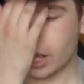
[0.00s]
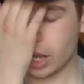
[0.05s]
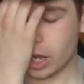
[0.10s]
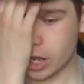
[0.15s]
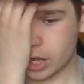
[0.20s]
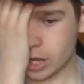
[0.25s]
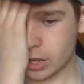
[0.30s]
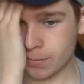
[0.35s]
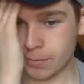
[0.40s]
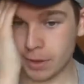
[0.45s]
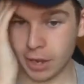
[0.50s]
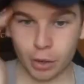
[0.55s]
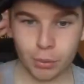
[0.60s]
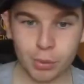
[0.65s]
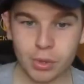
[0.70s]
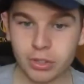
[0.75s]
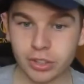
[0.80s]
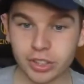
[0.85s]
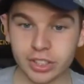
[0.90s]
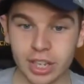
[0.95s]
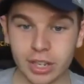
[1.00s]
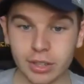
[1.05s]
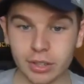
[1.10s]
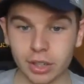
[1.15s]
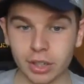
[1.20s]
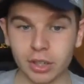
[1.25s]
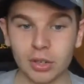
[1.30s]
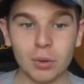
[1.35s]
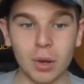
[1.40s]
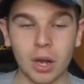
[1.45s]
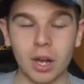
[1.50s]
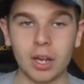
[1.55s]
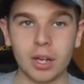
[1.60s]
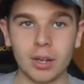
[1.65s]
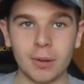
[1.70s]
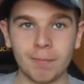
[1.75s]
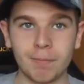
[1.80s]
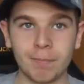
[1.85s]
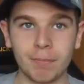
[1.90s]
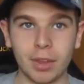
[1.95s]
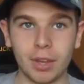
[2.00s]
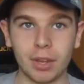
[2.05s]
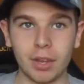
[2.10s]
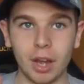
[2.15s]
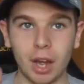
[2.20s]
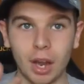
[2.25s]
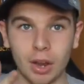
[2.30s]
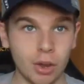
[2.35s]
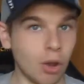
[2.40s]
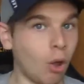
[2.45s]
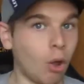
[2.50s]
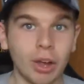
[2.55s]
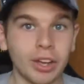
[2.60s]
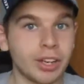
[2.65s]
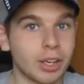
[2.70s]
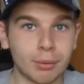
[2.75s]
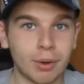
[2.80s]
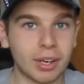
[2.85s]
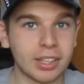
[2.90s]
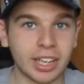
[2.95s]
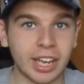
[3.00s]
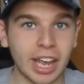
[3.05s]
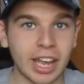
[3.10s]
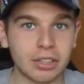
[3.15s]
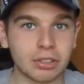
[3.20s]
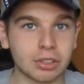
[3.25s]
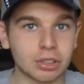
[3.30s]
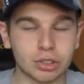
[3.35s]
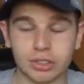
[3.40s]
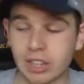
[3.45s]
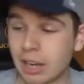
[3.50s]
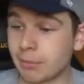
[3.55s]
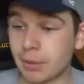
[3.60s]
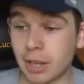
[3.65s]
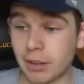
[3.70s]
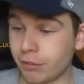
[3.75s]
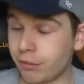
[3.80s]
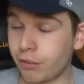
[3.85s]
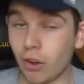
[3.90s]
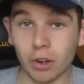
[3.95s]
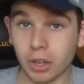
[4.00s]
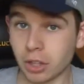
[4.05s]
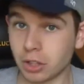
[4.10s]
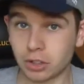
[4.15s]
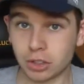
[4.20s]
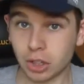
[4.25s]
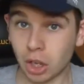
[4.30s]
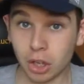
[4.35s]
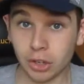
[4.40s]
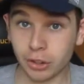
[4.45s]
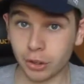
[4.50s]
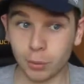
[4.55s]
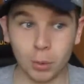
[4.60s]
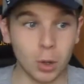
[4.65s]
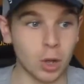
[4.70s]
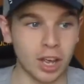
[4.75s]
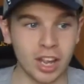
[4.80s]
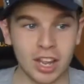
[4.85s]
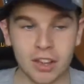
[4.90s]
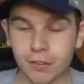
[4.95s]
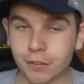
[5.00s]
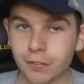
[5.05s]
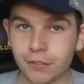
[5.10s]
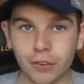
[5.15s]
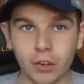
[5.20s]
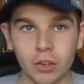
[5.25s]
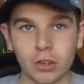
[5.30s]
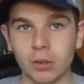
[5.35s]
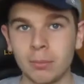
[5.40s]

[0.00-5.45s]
I will say though, not in a relegation scrap, they fucking certainly were. If